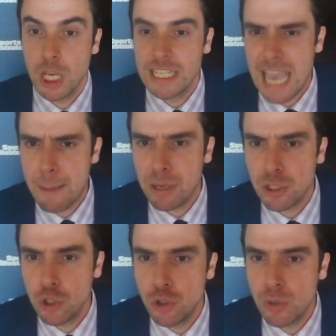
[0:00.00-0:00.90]
Yeah,
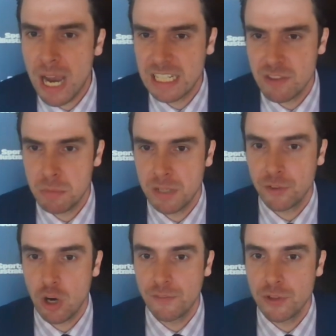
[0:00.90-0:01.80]
but you do not give them enough
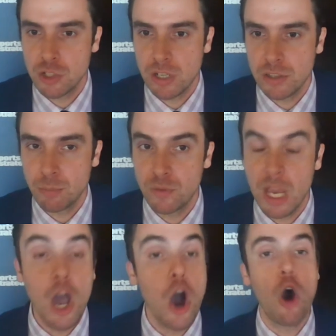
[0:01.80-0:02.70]
credit for their strength and points.
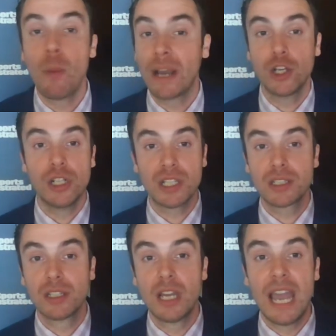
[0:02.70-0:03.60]
Oh, my
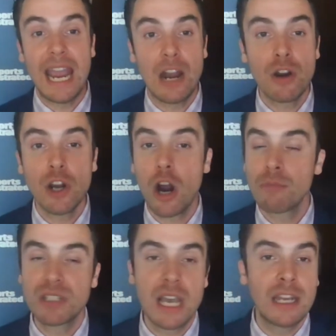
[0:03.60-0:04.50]
goodness. Eric
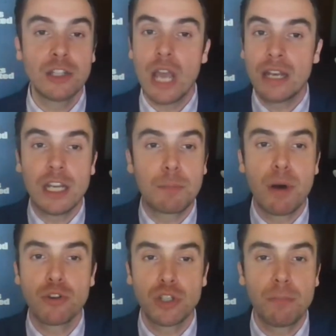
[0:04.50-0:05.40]
Armstead and Nick
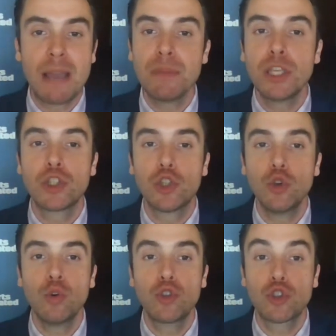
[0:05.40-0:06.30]
Bosa might be the
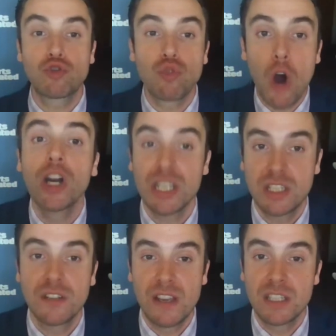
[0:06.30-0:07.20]
two strongest
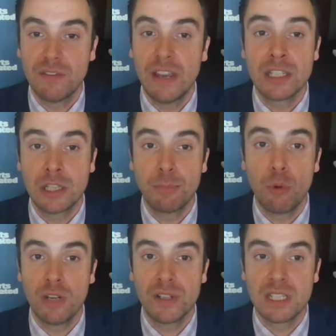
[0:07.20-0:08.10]
defensive ends at the
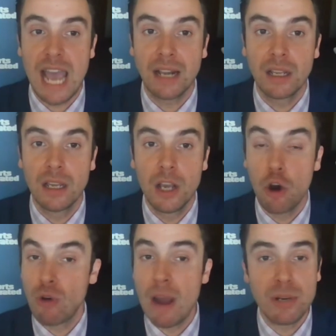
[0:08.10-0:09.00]
point of attack.
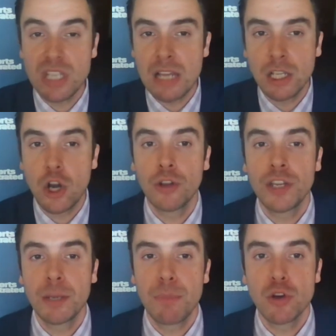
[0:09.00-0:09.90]
Robert Saleh called
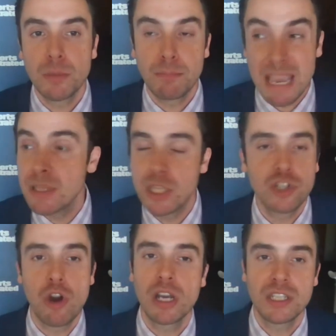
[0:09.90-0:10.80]
Nick Bosa maybe the
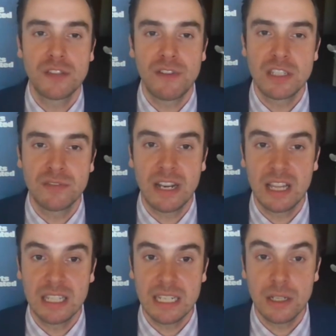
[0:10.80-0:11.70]
strongest defensive end in
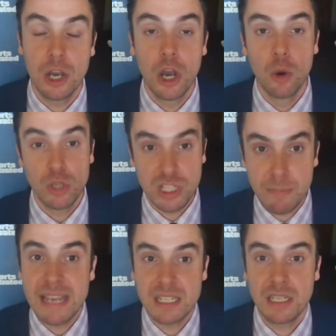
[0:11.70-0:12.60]
the league, which is
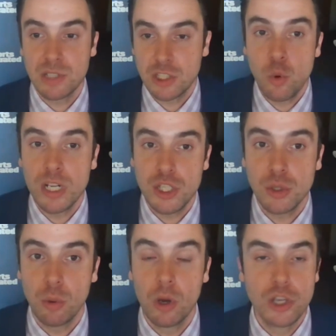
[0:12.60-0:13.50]
amazing. He's like
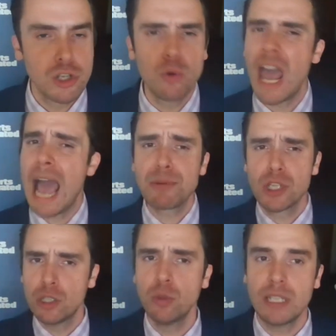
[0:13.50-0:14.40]
22. So
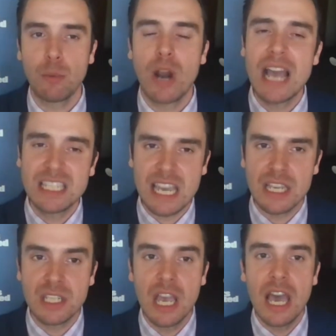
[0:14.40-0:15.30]
absolutely. What I say
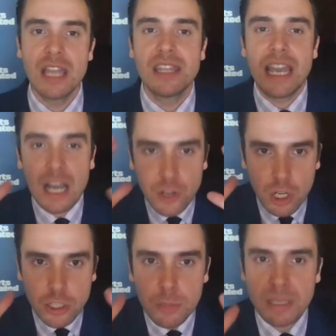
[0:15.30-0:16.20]
is they're a
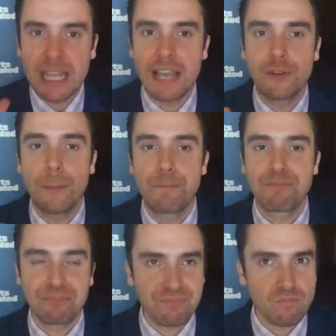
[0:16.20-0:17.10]
little bit like
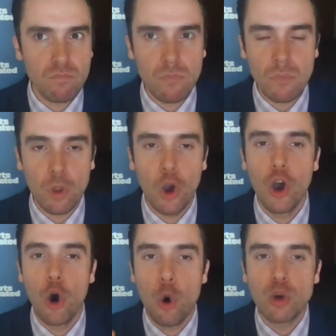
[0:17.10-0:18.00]

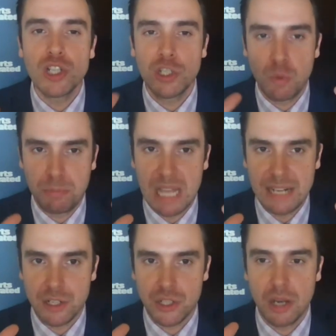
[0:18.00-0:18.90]
horses with
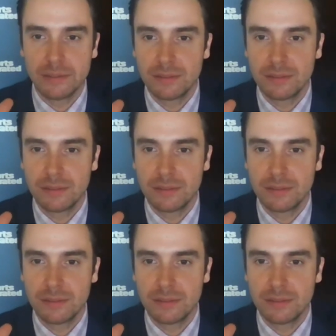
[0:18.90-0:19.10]
blinders on.